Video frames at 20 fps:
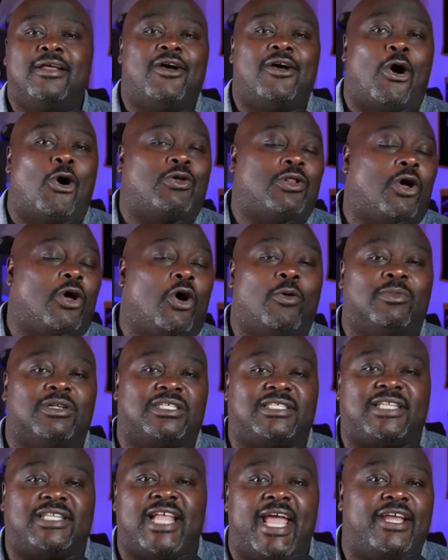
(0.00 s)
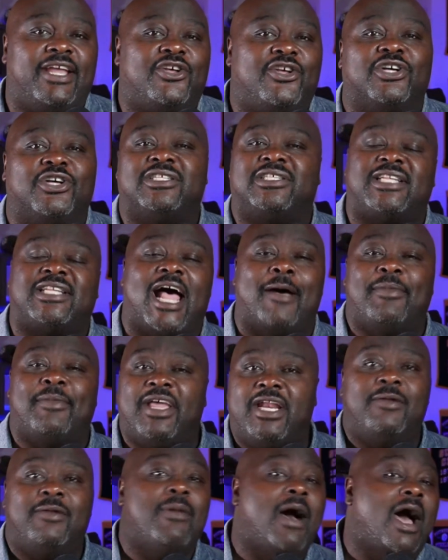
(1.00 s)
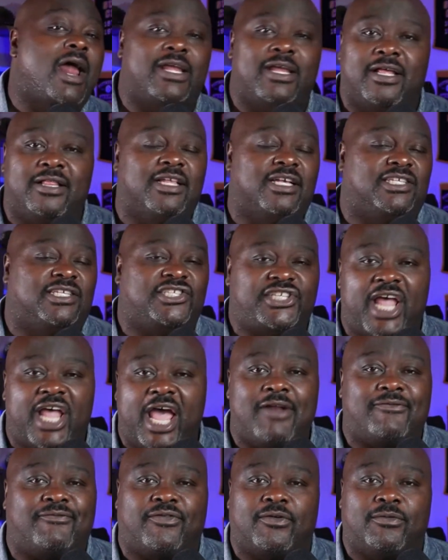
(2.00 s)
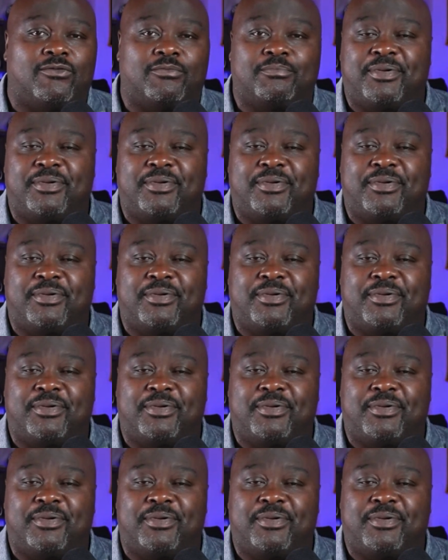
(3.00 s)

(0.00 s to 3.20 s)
Oklahoma State couldn't stop anybody in this chat from